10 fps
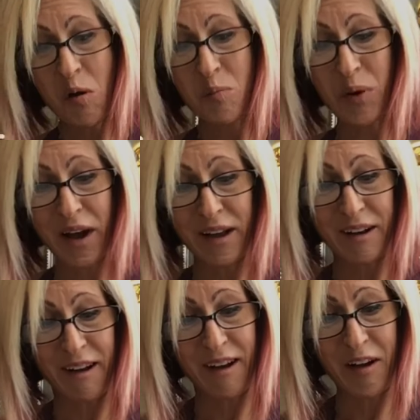But,
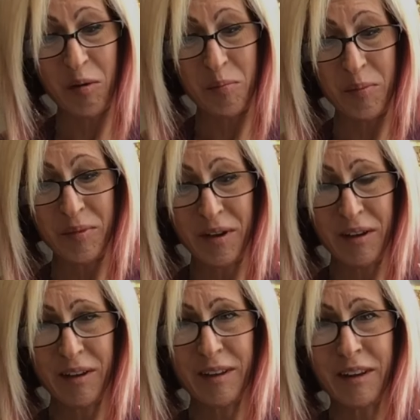um,
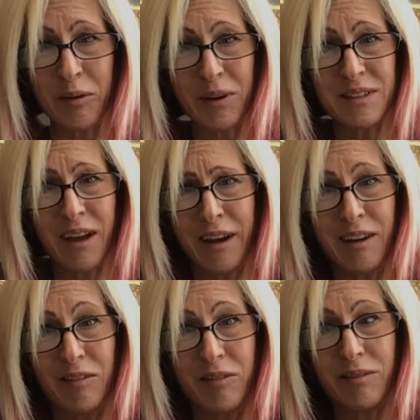you know, it's kind
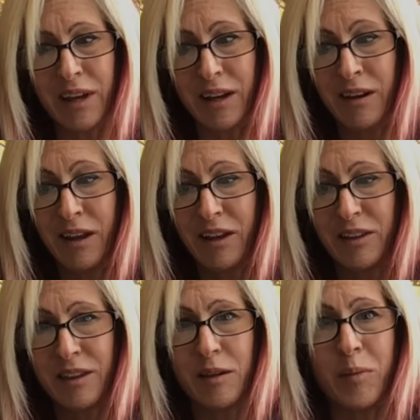of like,
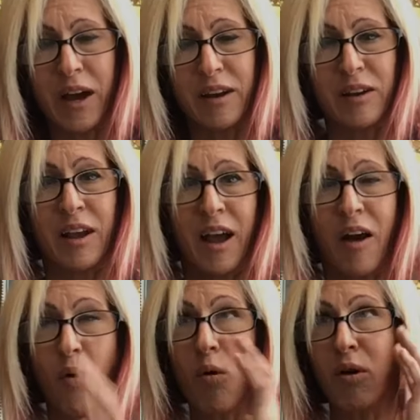think about it.
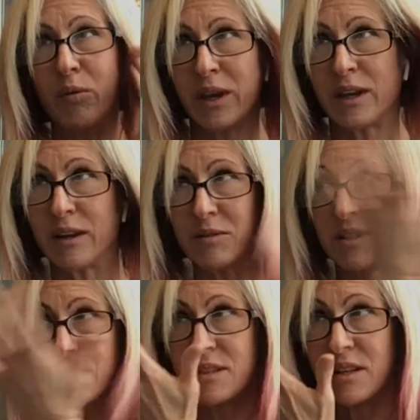All weekend I was
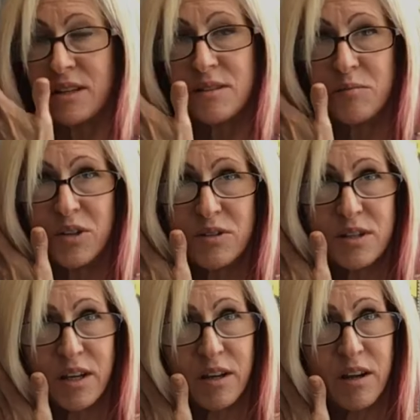listening to
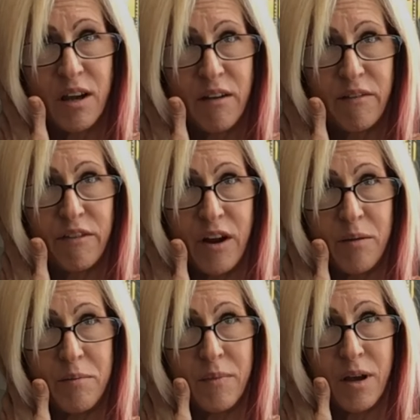music
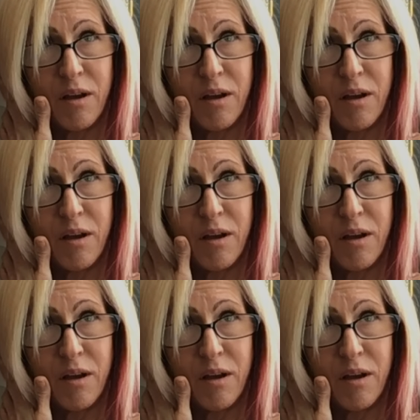from